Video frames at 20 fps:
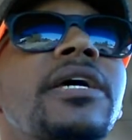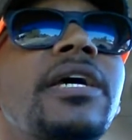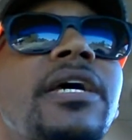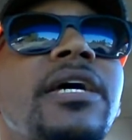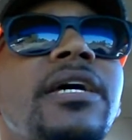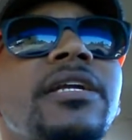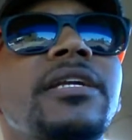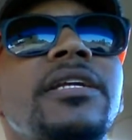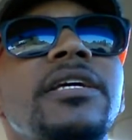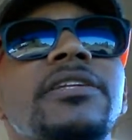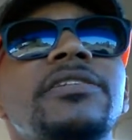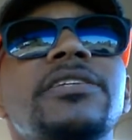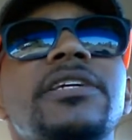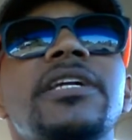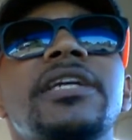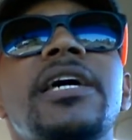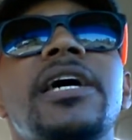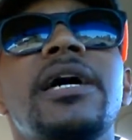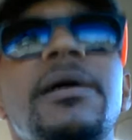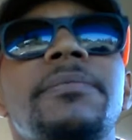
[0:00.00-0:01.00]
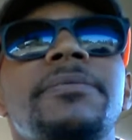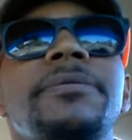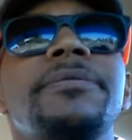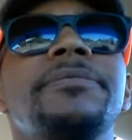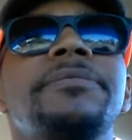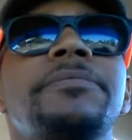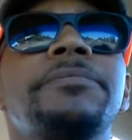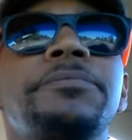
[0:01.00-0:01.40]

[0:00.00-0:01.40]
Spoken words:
And it's going to happen.